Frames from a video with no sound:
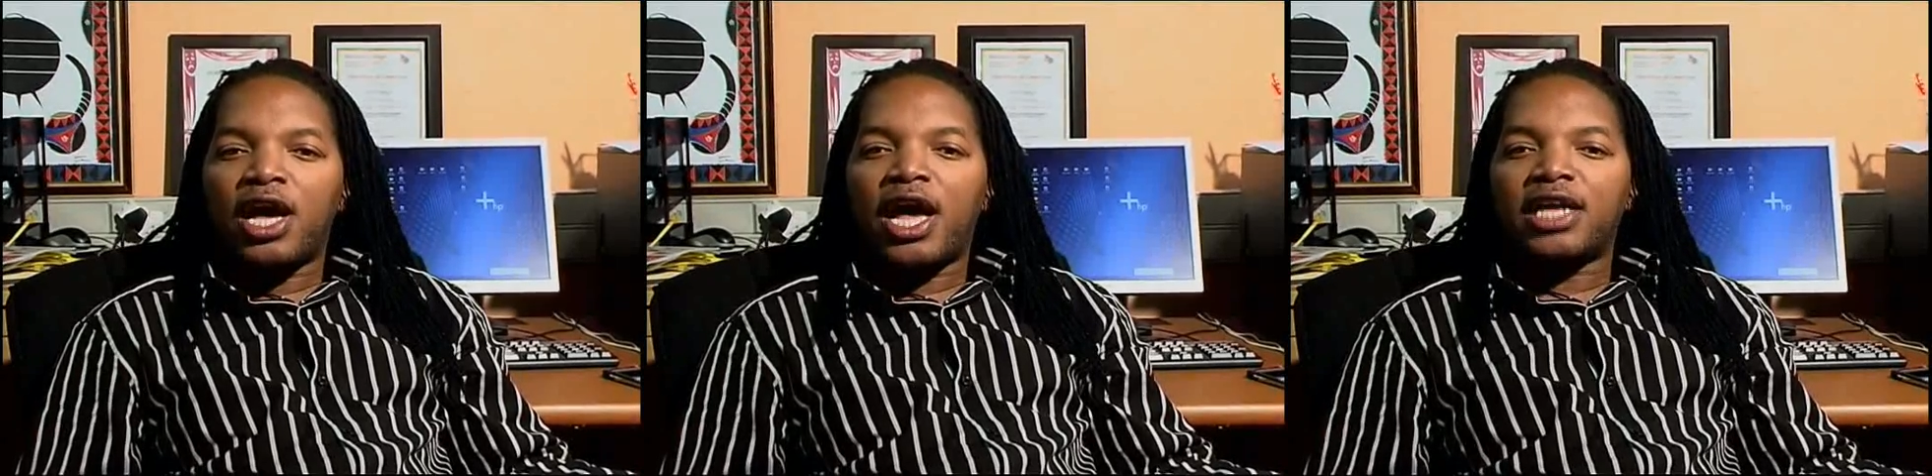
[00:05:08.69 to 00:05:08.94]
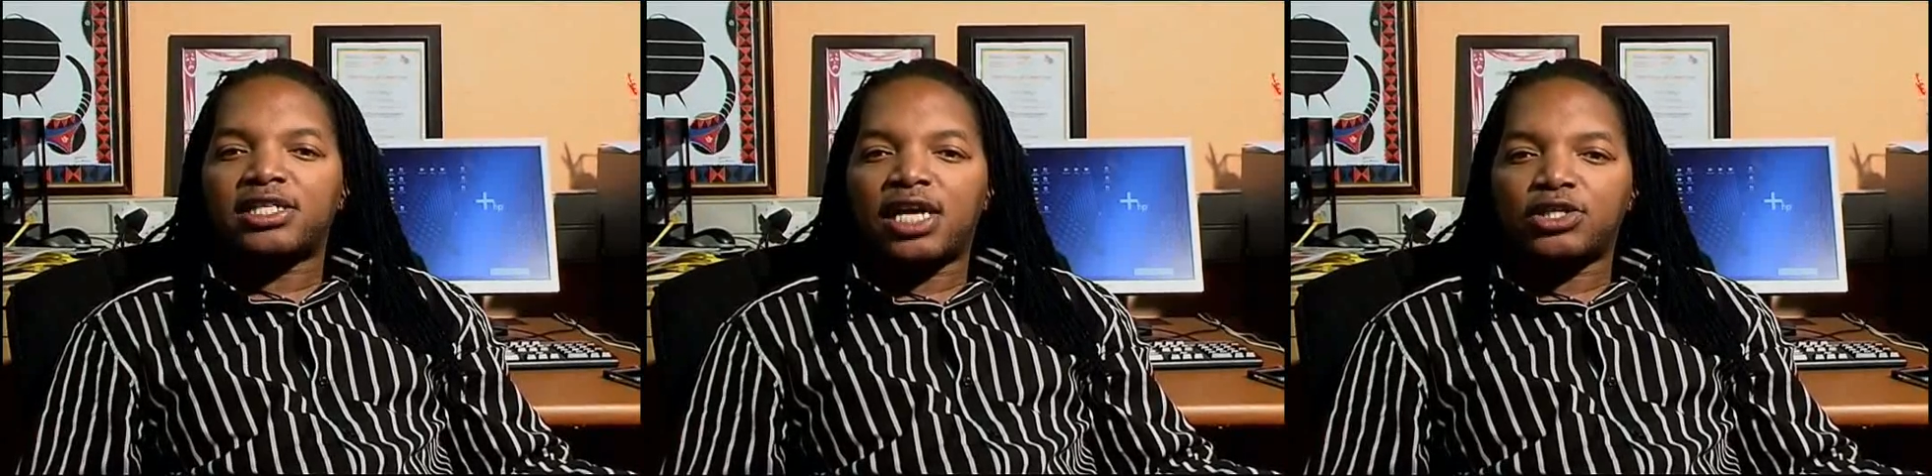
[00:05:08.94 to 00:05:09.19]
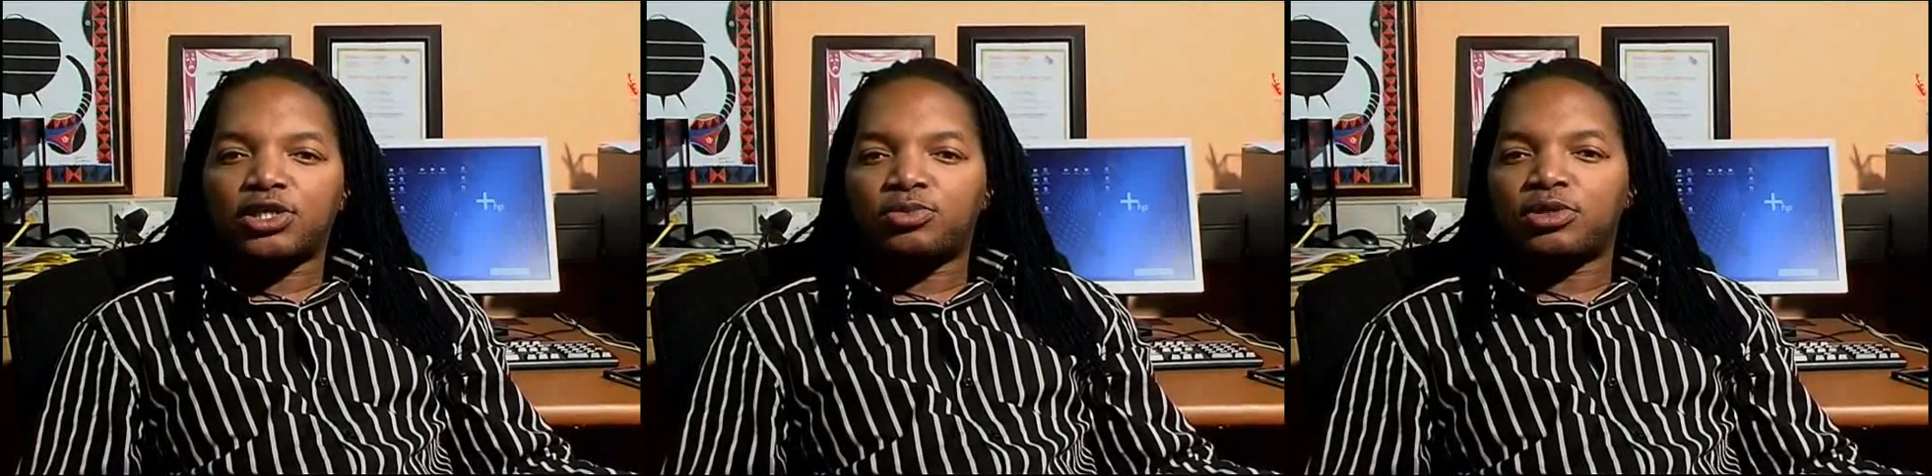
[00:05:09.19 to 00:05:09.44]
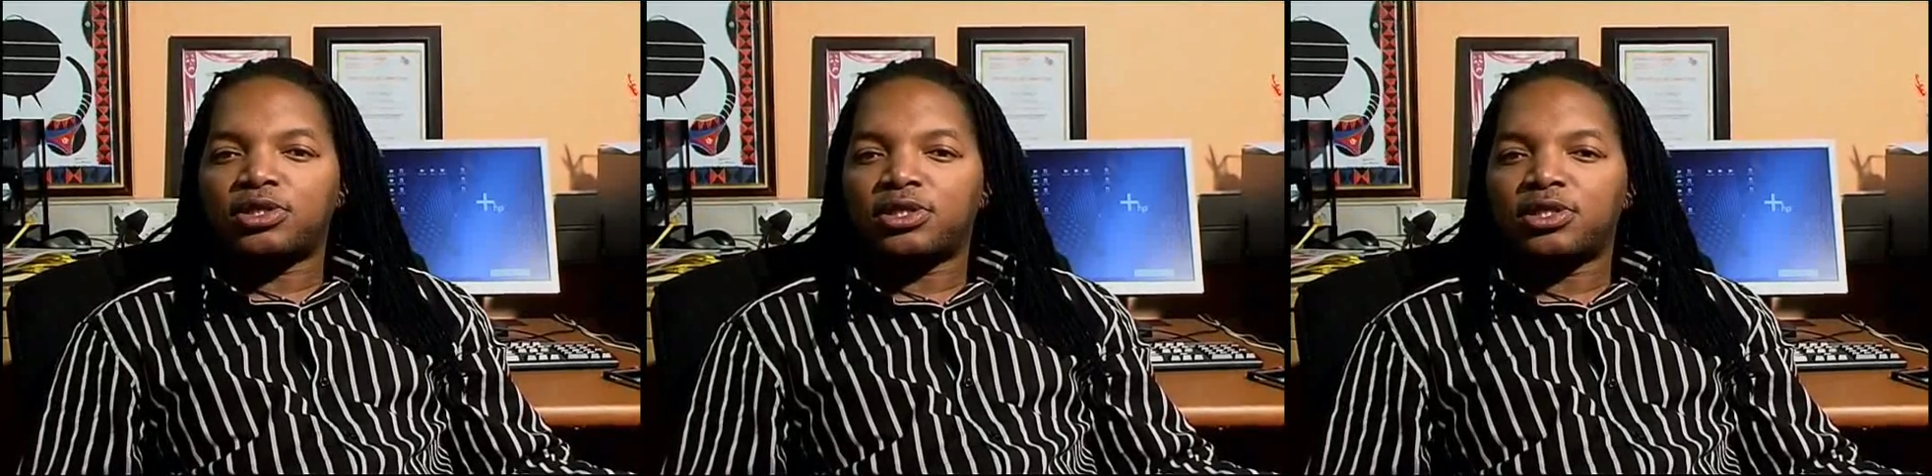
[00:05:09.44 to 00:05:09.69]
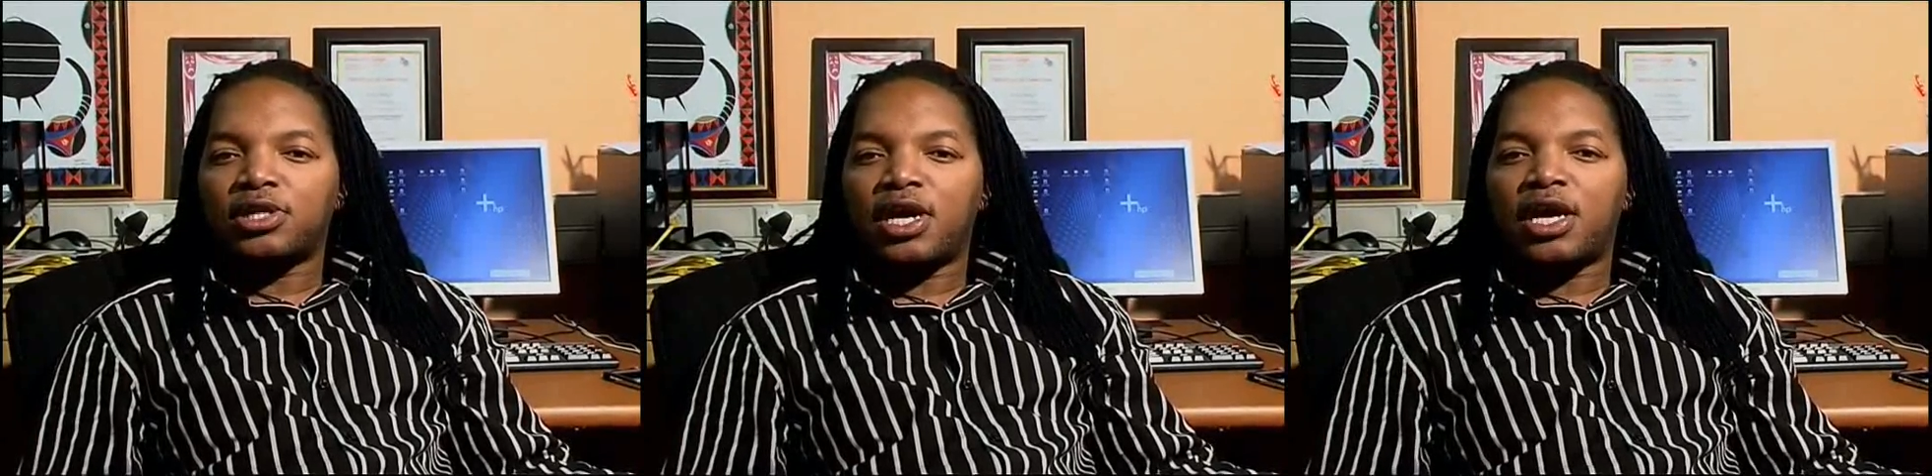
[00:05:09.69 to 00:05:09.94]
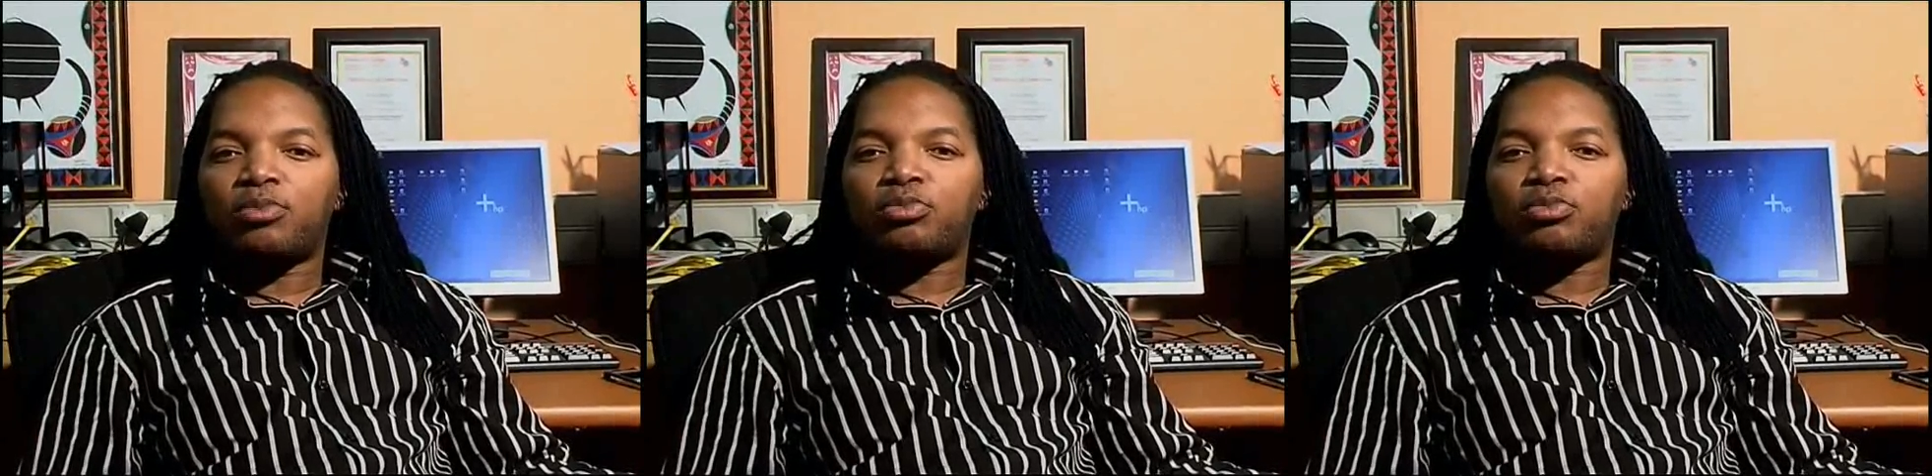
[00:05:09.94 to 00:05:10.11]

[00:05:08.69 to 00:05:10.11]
and tangible uh,